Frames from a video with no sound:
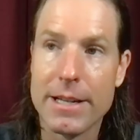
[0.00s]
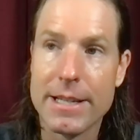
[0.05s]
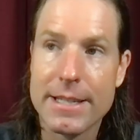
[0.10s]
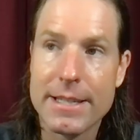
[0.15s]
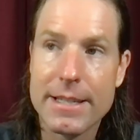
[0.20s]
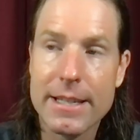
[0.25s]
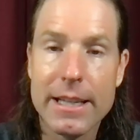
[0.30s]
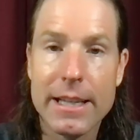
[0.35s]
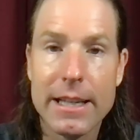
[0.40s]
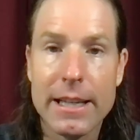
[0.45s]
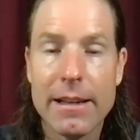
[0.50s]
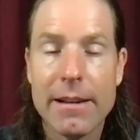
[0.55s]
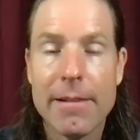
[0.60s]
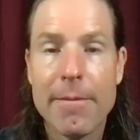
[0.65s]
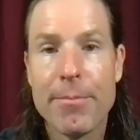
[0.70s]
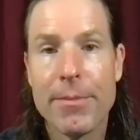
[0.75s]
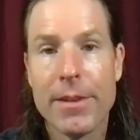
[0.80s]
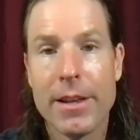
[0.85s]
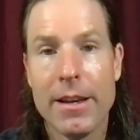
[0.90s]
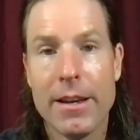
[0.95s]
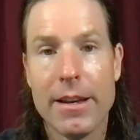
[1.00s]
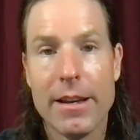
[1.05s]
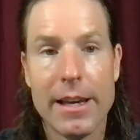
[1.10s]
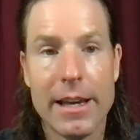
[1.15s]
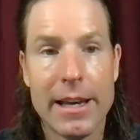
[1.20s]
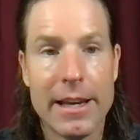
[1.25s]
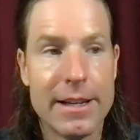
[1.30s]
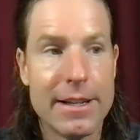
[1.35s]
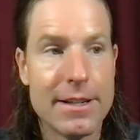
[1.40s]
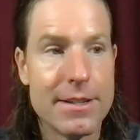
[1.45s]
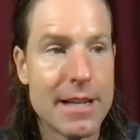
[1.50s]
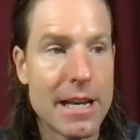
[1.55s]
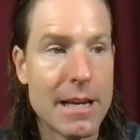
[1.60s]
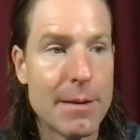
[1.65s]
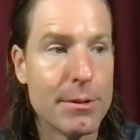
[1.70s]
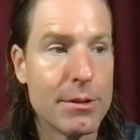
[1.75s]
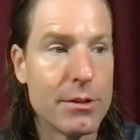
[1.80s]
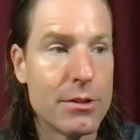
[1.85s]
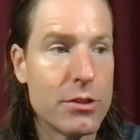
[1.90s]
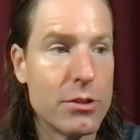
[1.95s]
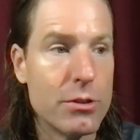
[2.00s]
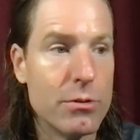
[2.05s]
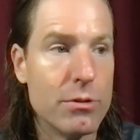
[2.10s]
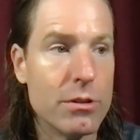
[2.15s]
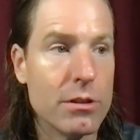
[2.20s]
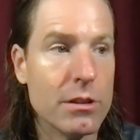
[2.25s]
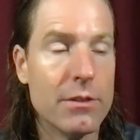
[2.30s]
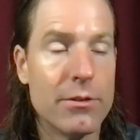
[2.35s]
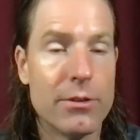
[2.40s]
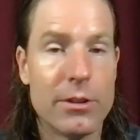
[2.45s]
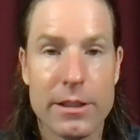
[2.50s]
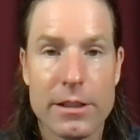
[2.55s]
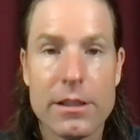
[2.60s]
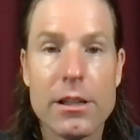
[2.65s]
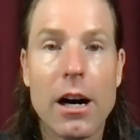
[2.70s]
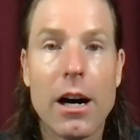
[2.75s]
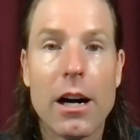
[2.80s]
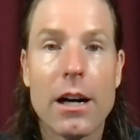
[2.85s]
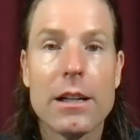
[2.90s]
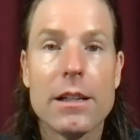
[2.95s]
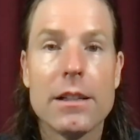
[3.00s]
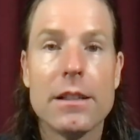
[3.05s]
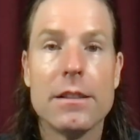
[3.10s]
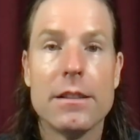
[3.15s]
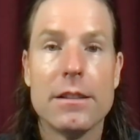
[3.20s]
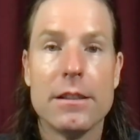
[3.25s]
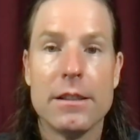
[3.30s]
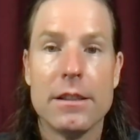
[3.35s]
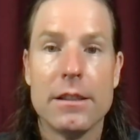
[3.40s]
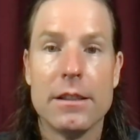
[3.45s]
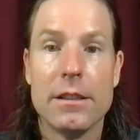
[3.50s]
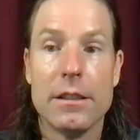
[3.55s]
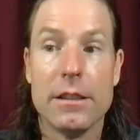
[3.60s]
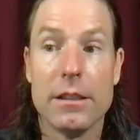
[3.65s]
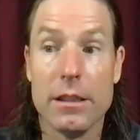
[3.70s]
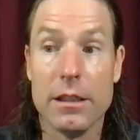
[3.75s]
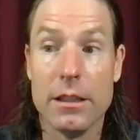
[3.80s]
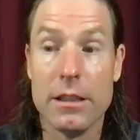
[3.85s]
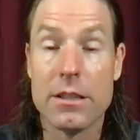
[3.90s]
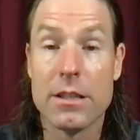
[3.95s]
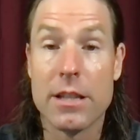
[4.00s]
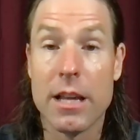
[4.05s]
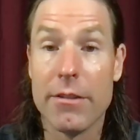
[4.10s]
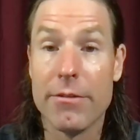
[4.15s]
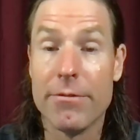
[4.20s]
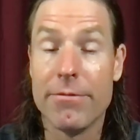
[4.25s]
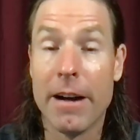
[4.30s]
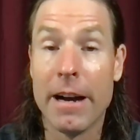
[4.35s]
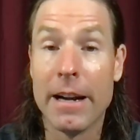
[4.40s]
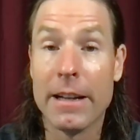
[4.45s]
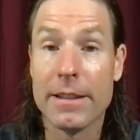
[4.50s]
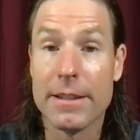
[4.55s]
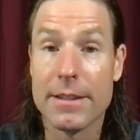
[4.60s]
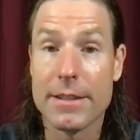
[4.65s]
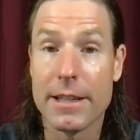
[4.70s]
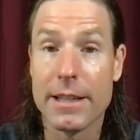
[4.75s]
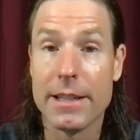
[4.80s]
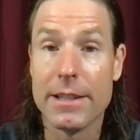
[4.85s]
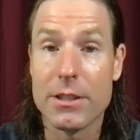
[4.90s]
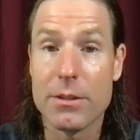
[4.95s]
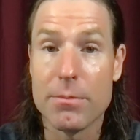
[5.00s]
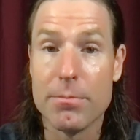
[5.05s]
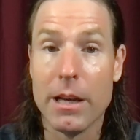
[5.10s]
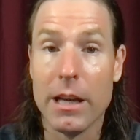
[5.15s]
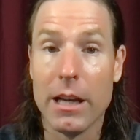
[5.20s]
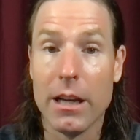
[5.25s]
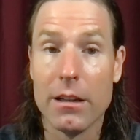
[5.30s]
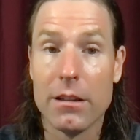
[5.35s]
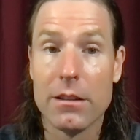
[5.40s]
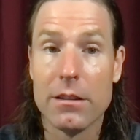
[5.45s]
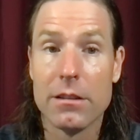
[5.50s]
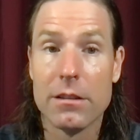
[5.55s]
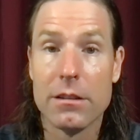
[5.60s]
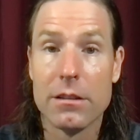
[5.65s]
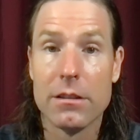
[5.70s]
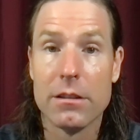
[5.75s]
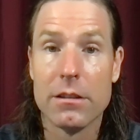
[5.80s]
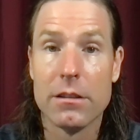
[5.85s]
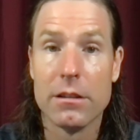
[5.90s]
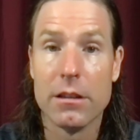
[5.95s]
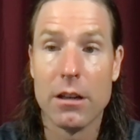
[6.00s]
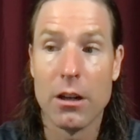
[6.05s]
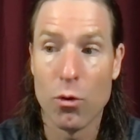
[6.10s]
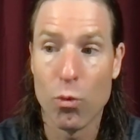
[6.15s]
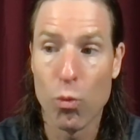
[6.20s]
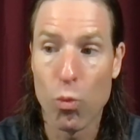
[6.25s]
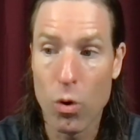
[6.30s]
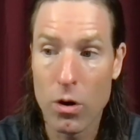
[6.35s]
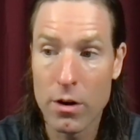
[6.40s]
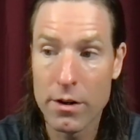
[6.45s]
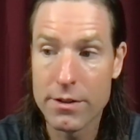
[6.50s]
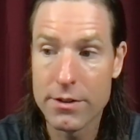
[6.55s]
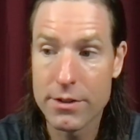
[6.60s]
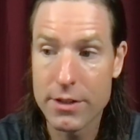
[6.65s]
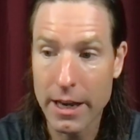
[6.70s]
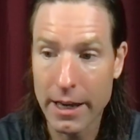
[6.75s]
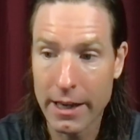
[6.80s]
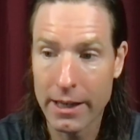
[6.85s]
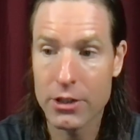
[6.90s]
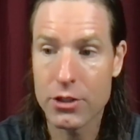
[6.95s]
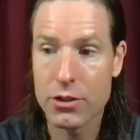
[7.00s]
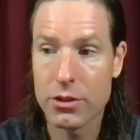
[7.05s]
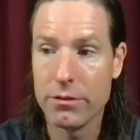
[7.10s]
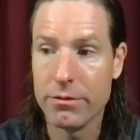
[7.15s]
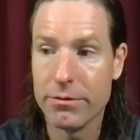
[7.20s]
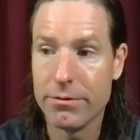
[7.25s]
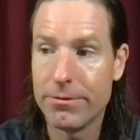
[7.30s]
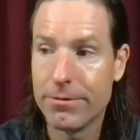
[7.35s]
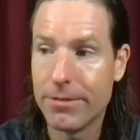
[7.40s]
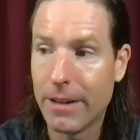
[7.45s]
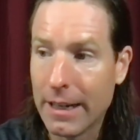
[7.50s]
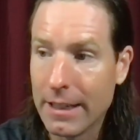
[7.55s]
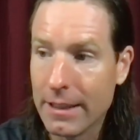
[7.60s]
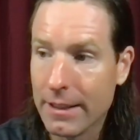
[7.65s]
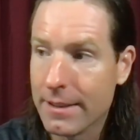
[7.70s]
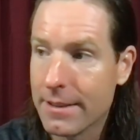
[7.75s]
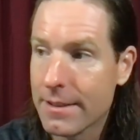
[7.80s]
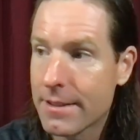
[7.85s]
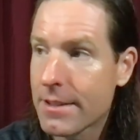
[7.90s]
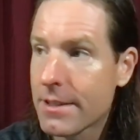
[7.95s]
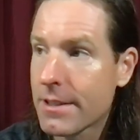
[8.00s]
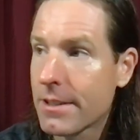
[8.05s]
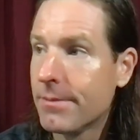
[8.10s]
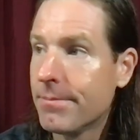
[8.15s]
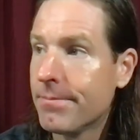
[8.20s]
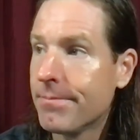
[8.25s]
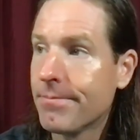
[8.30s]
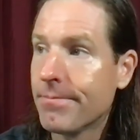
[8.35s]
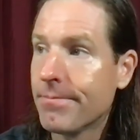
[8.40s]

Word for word: my city and is able to deliver a talk? Is that violence against me? Are words actually violence?